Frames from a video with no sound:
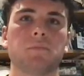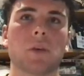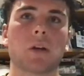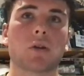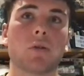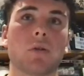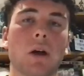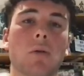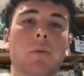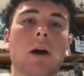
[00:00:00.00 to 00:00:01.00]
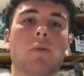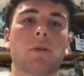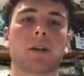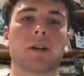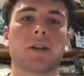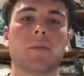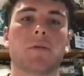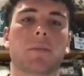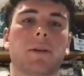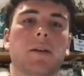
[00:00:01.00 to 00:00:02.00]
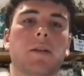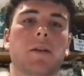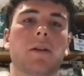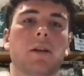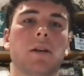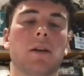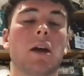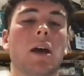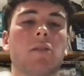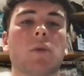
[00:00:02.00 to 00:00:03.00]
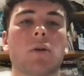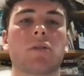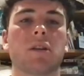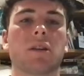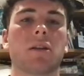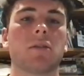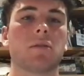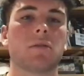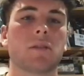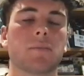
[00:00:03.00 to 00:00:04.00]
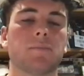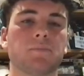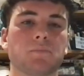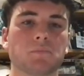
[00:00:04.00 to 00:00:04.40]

I want to continue my rugby down there, as well as studying getting